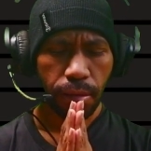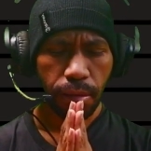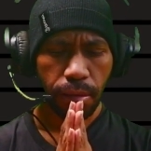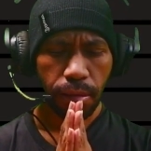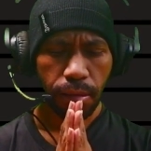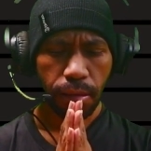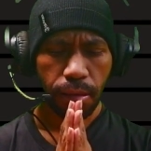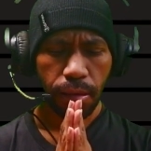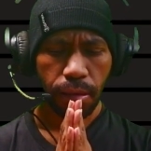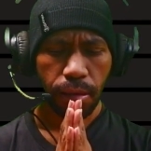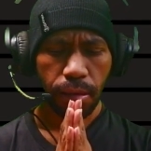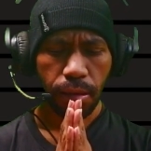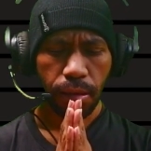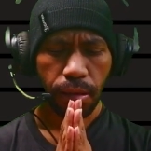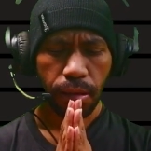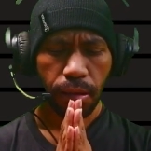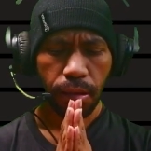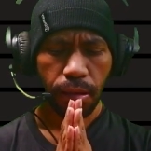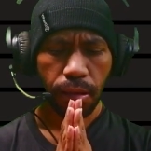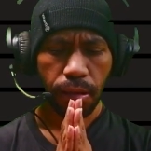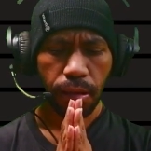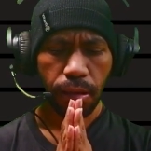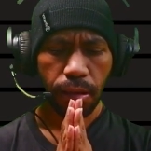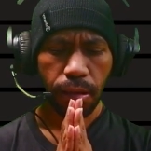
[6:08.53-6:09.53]

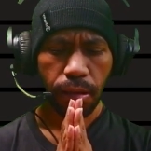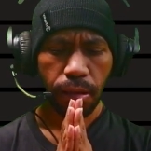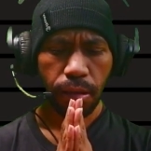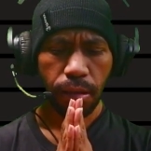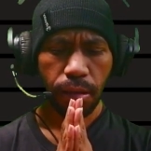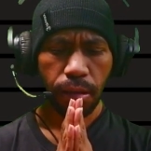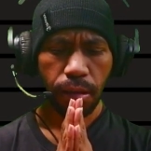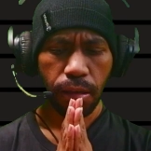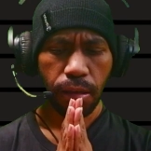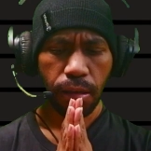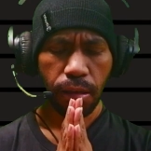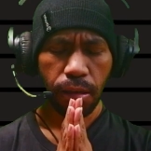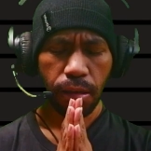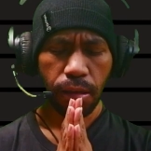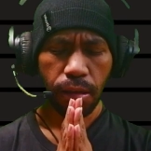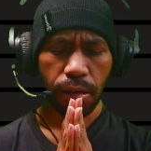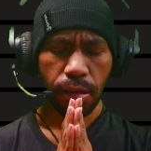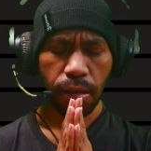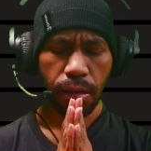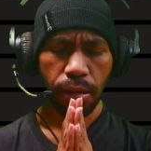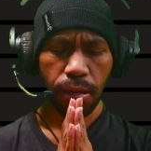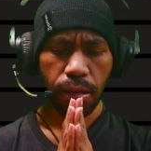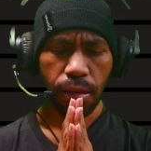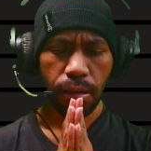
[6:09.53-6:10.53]

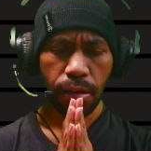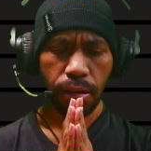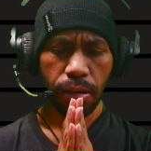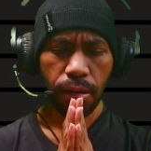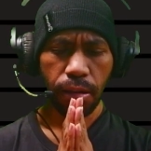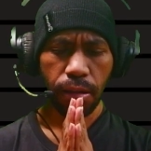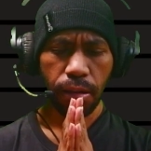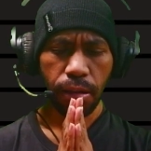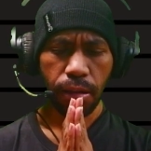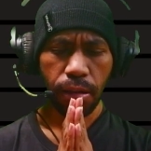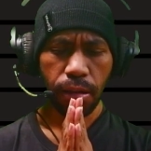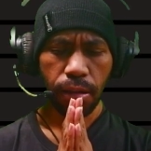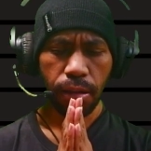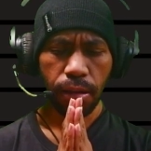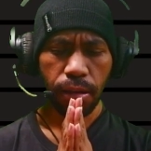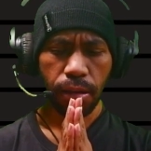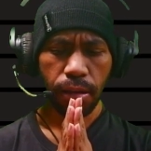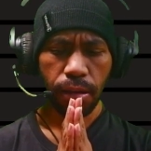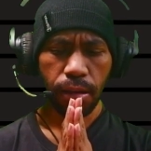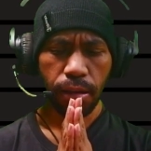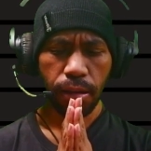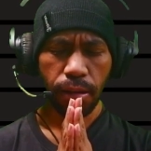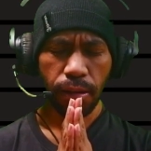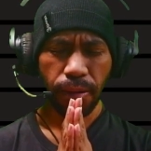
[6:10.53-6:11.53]

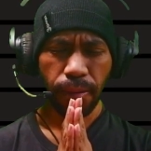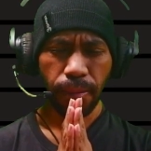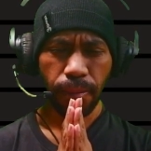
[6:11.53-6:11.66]
(silence)